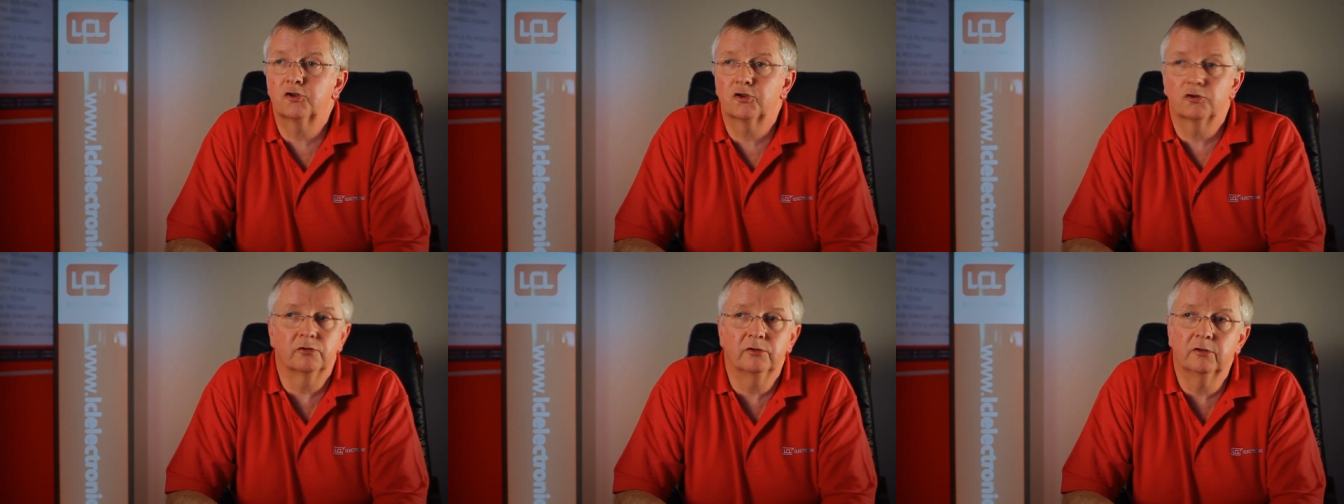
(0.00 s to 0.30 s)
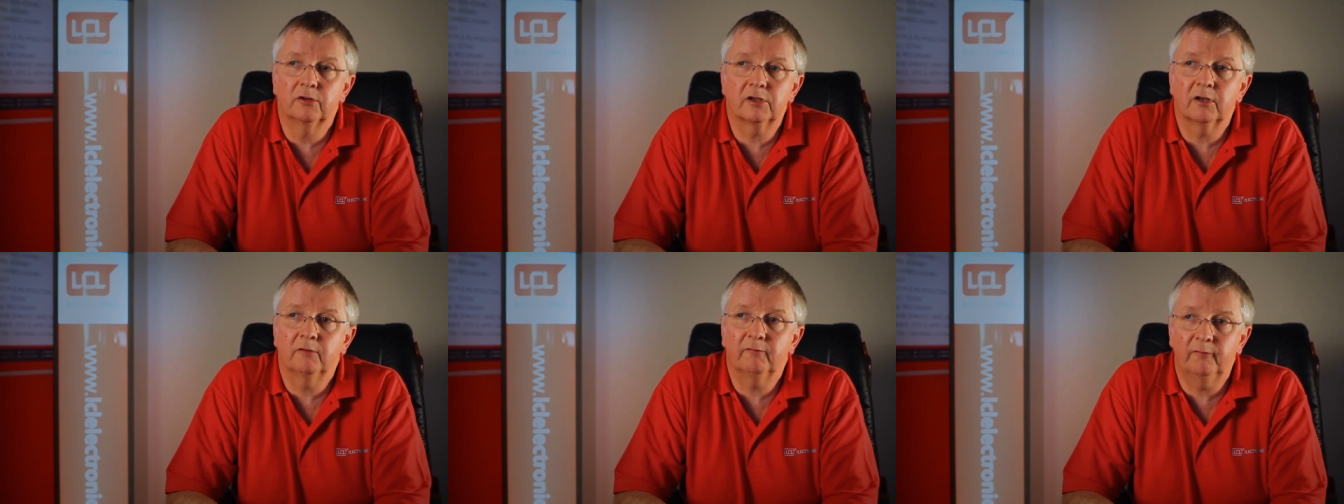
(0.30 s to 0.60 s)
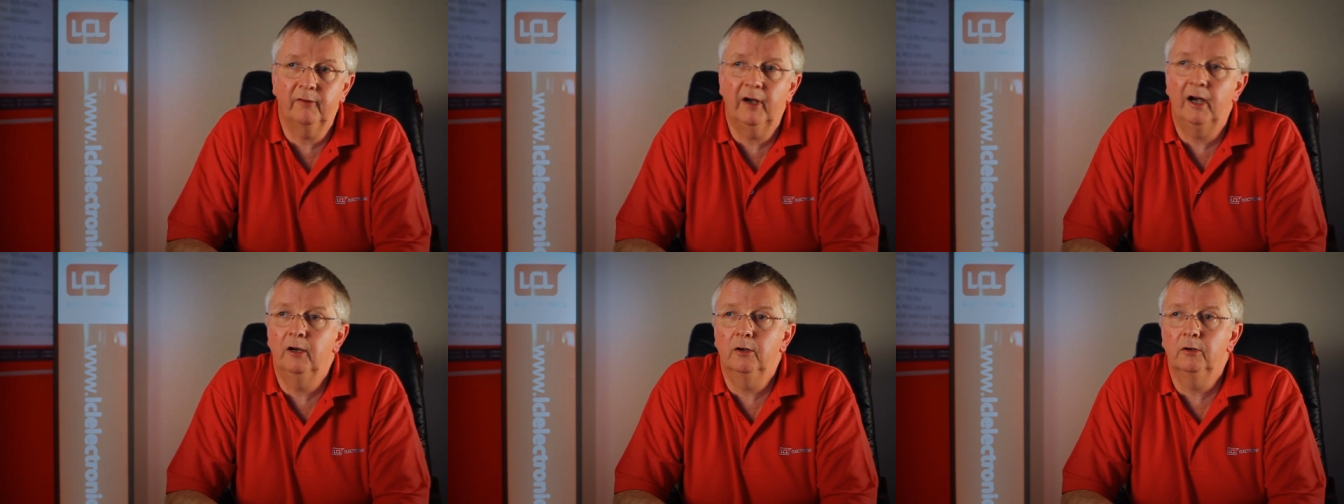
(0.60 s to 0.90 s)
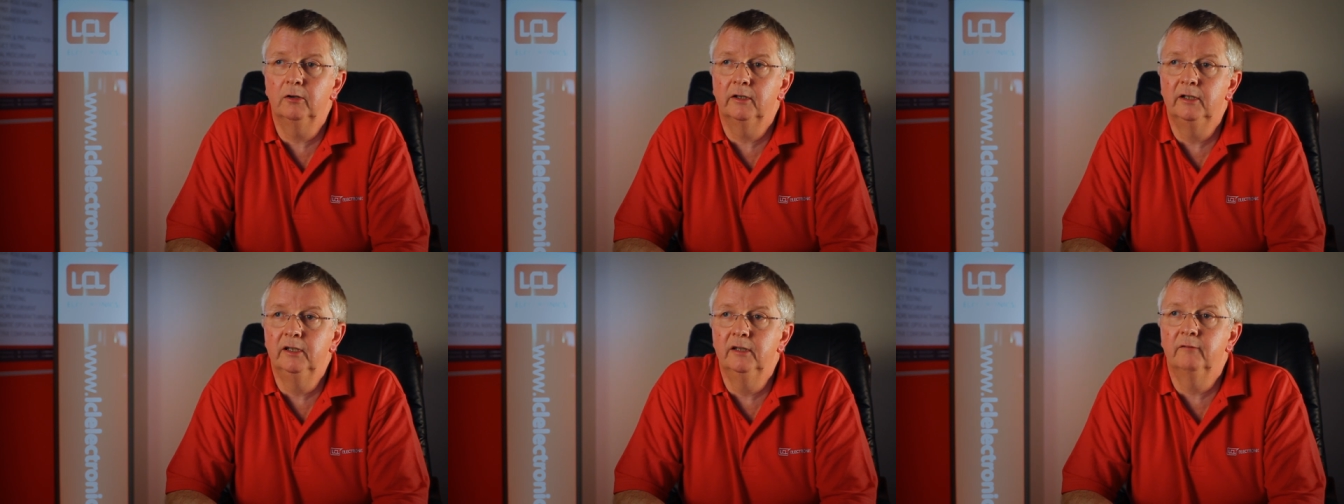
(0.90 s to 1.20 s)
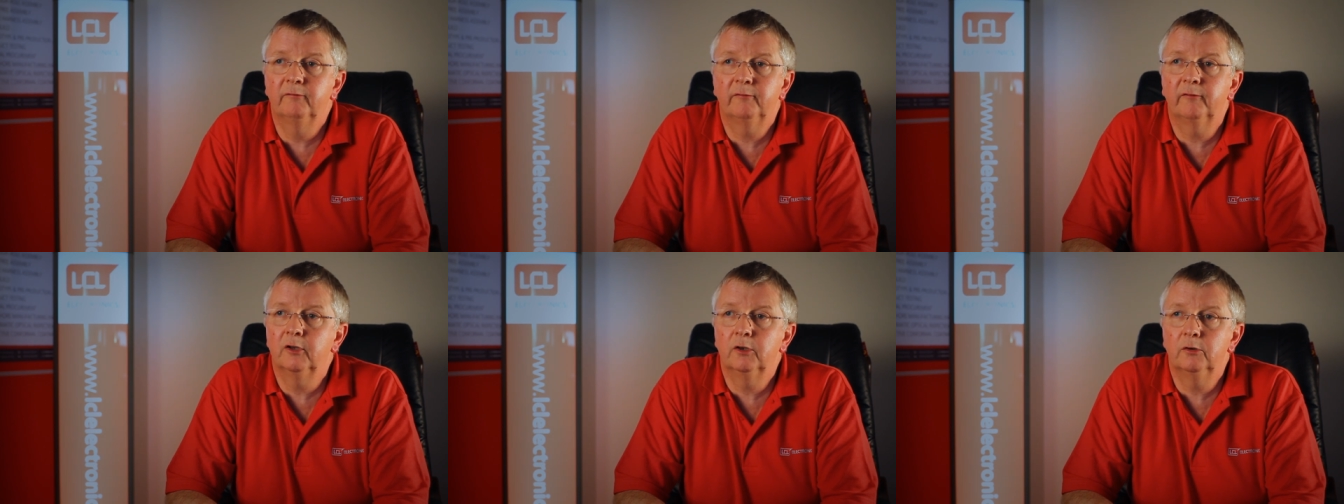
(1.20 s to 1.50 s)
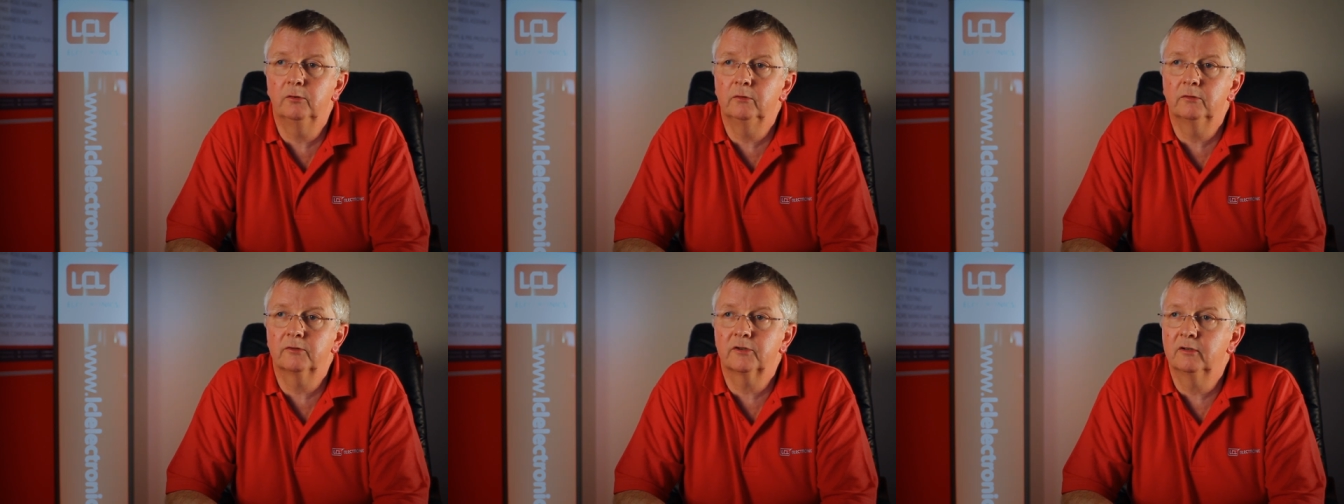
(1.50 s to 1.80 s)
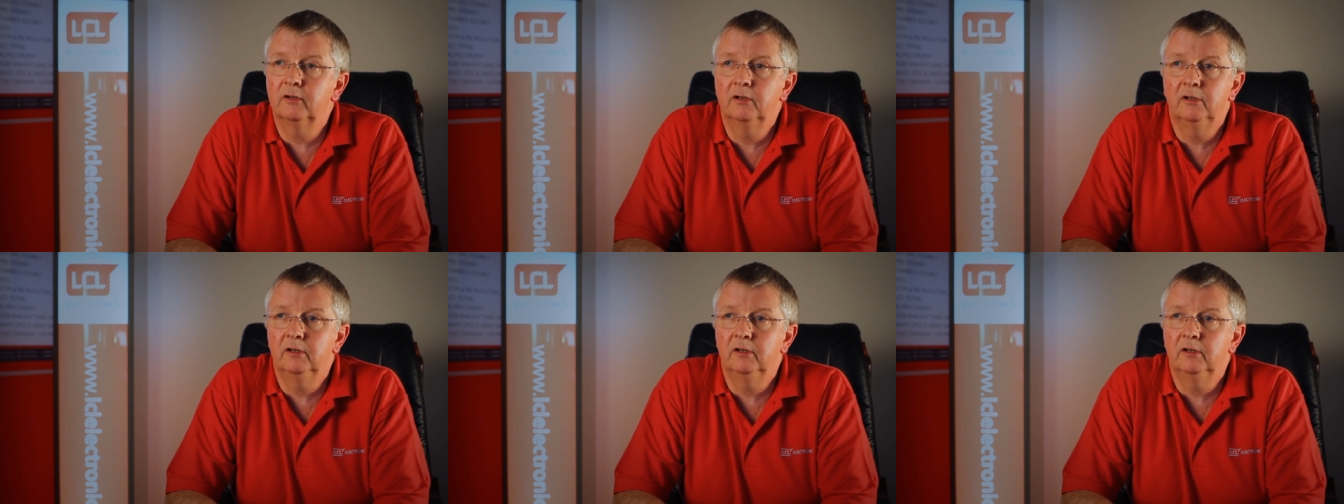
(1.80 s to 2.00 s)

shouldn't fail in the field